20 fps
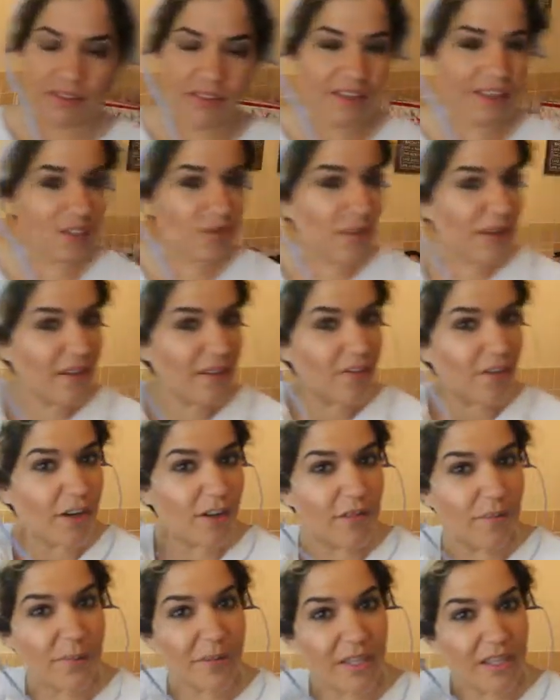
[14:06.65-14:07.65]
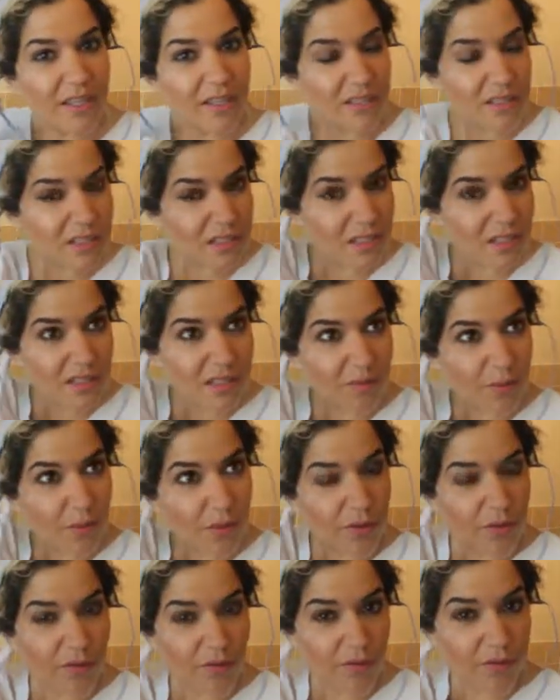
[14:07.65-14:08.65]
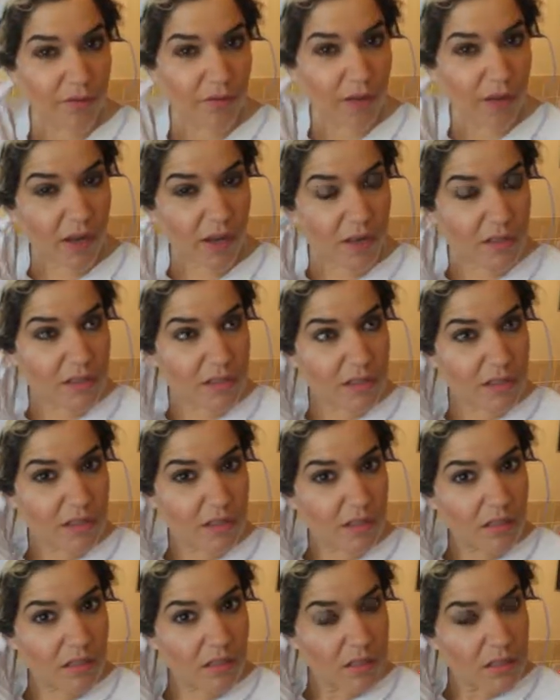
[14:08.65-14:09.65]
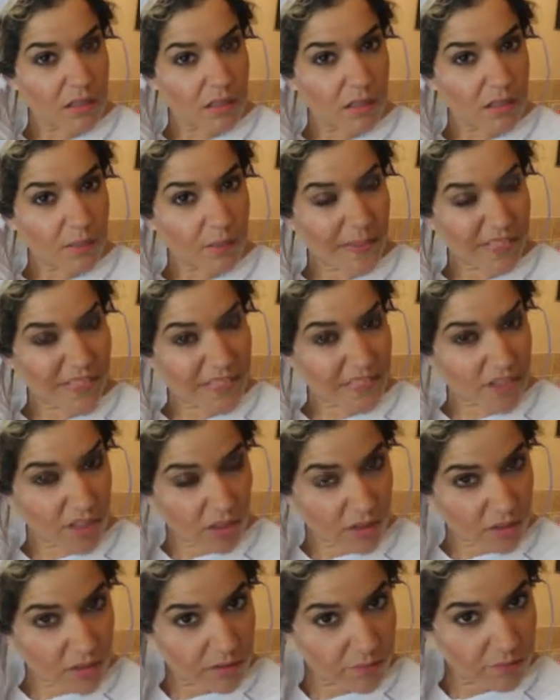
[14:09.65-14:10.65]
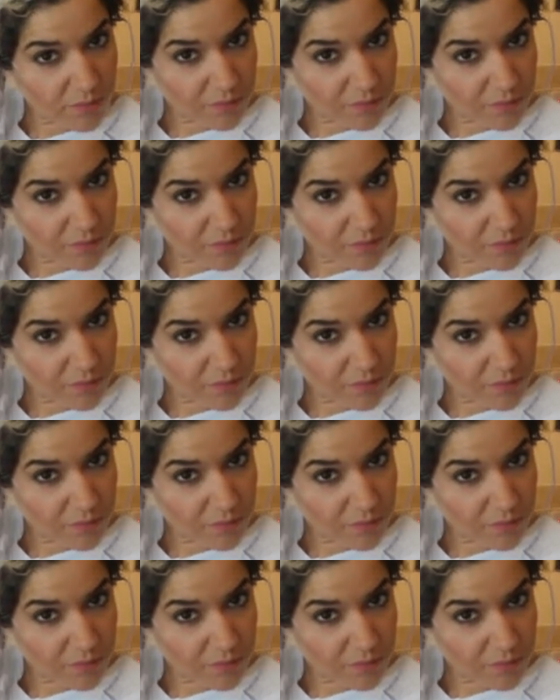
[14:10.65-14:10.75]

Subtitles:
think, 25 minutes since I put the first bleach on.